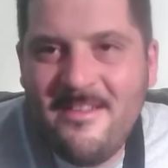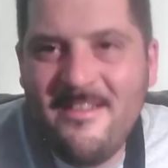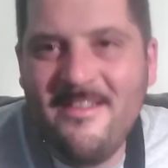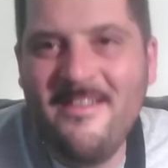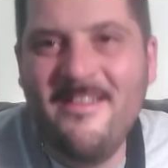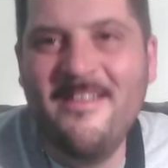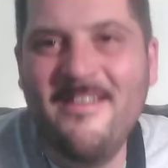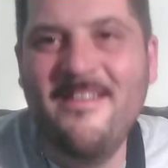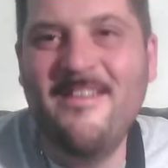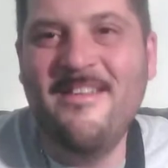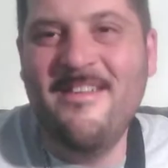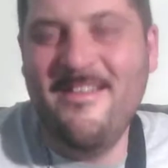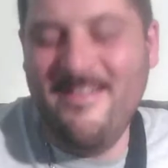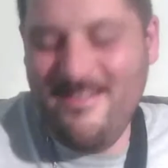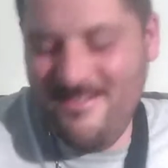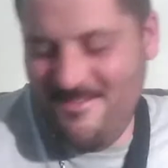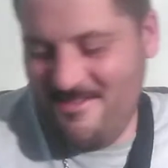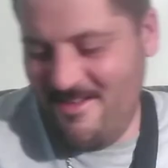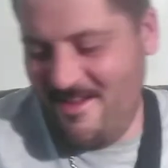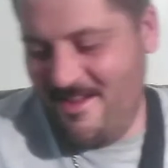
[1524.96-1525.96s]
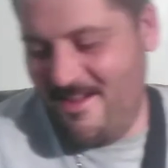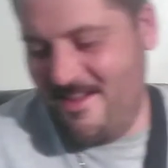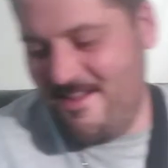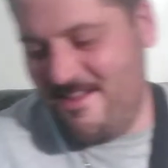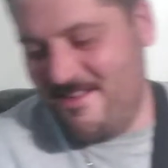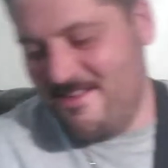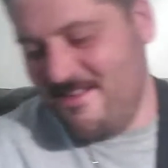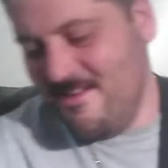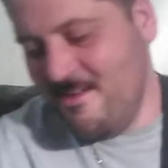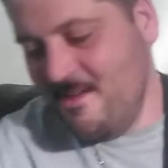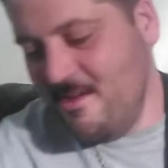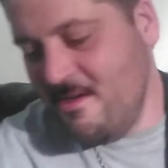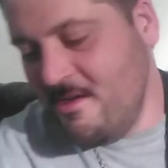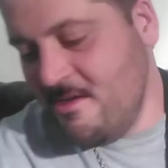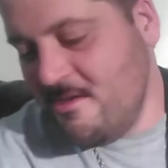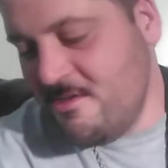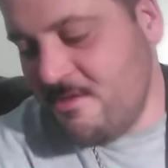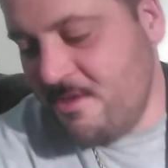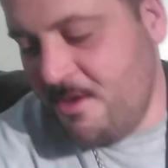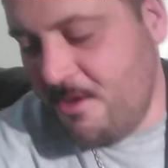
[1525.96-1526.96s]
All right.
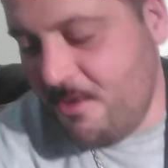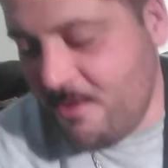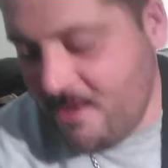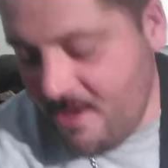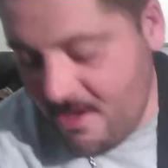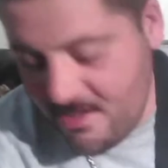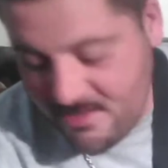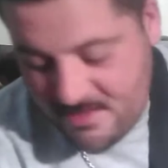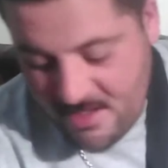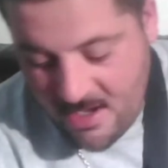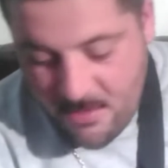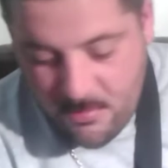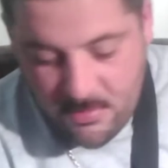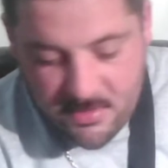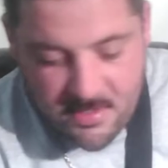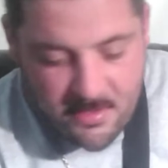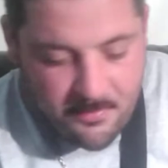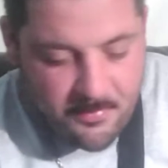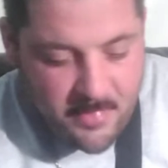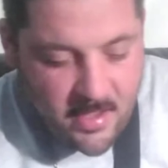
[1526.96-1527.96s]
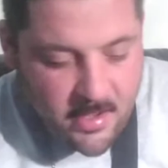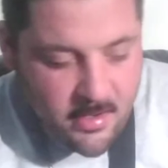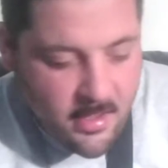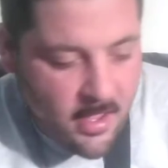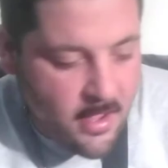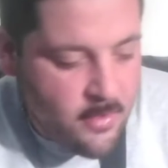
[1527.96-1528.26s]
So, guys, I will come back.